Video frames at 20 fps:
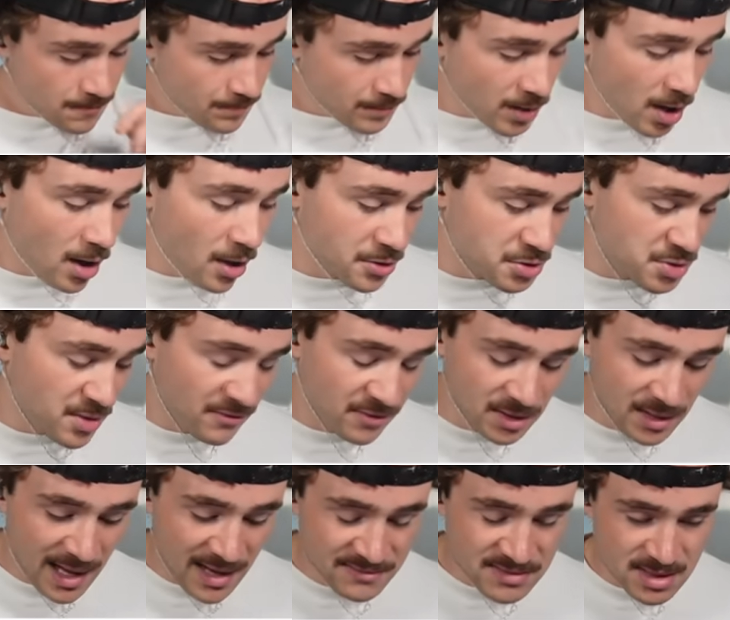Oh, do you have a
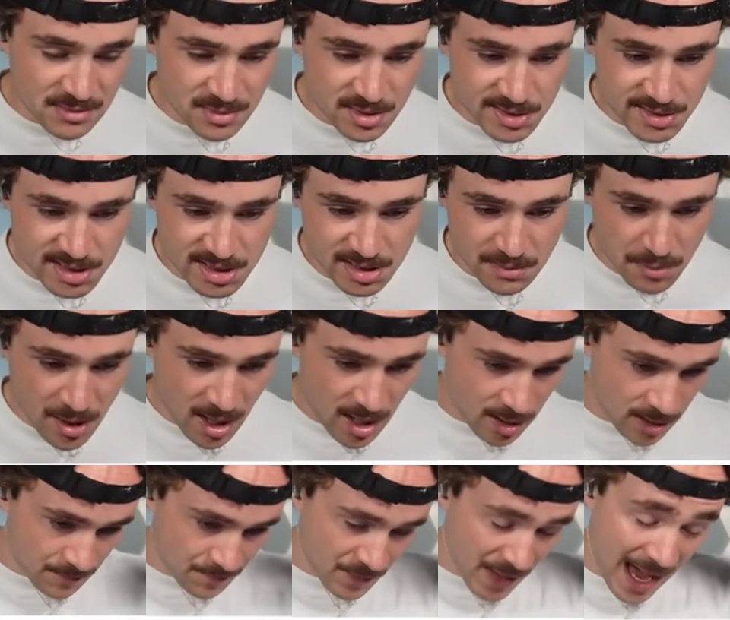live team of the season
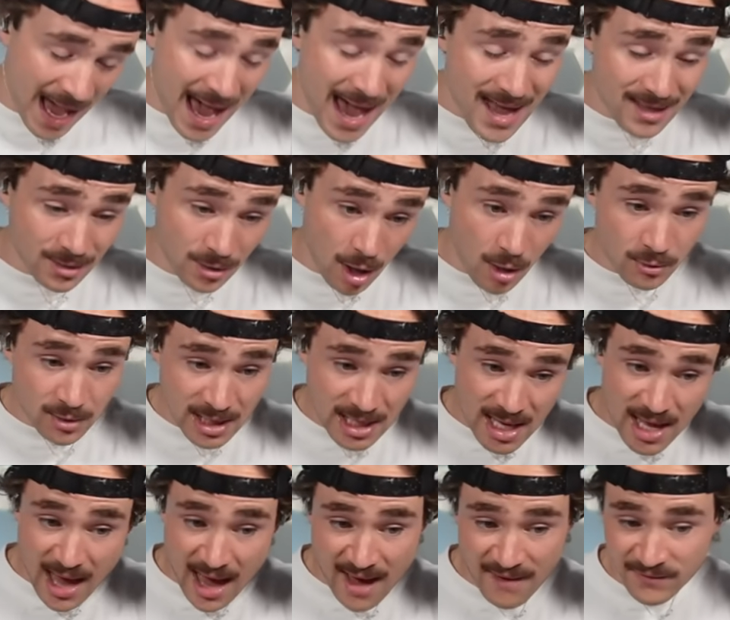pack? I
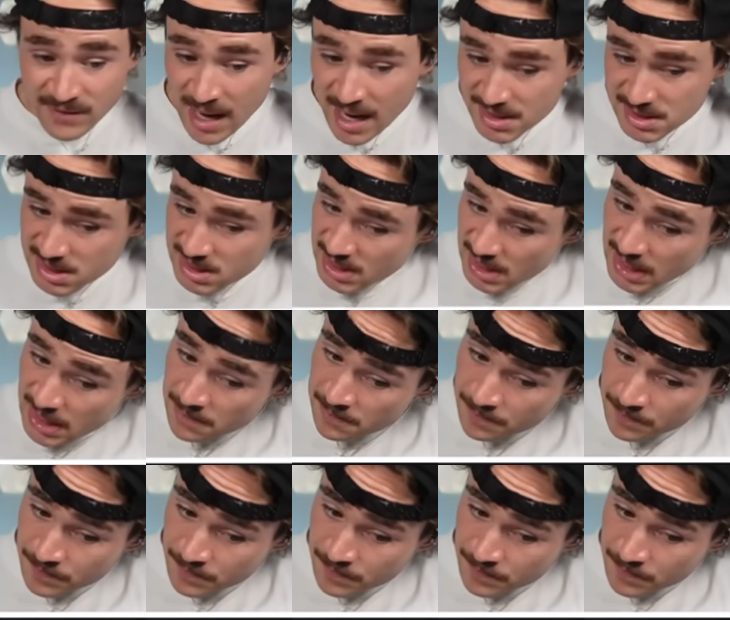low-key have not seen